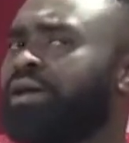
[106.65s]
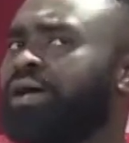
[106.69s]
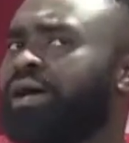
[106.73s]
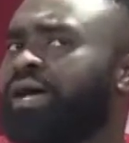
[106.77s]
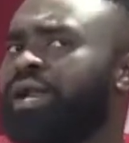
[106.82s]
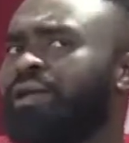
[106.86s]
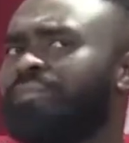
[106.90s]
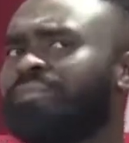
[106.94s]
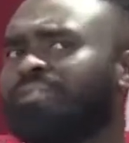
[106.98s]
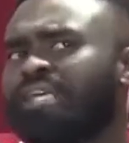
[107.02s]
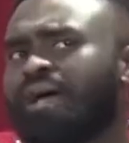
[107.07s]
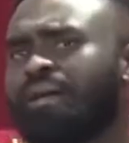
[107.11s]
and
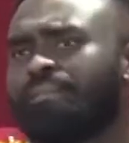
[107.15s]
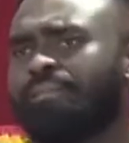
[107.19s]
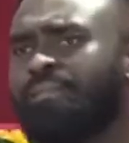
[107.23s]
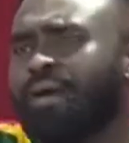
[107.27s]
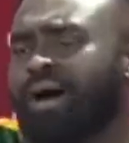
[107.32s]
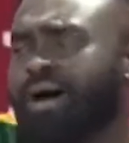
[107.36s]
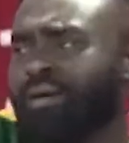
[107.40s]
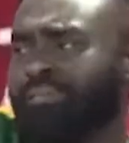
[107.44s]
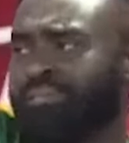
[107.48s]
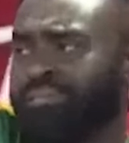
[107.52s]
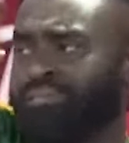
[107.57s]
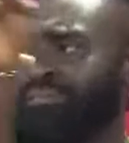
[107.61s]
I'm sad,
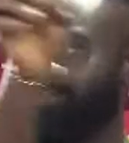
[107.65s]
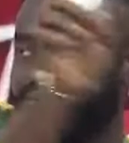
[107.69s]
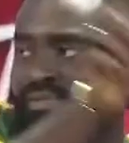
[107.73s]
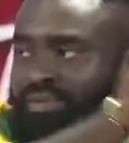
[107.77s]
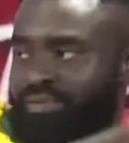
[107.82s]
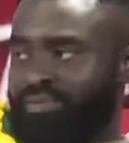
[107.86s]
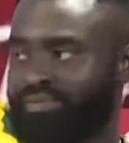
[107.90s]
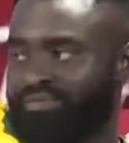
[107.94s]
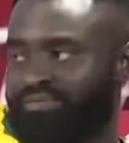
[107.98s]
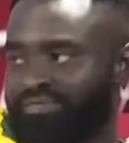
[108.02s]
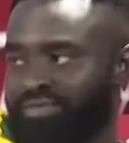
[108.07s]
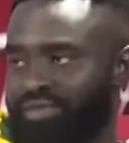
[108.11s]
but
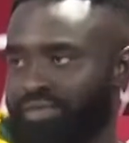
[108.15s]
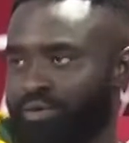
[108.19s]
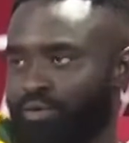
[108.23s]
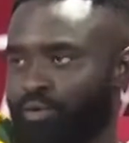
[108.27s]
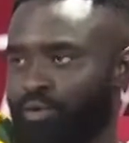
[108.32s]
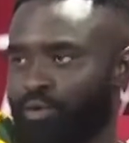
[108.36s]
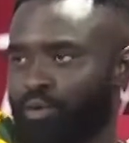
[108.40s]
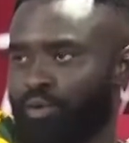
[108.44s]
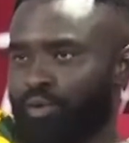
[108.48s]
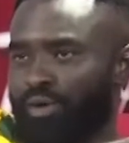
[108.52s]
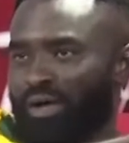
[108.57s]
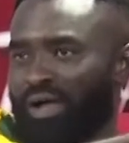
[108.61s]
me
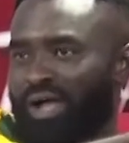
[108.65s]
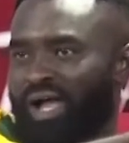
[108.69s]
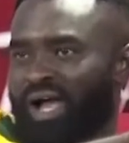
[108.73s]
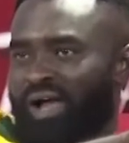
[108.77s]
feel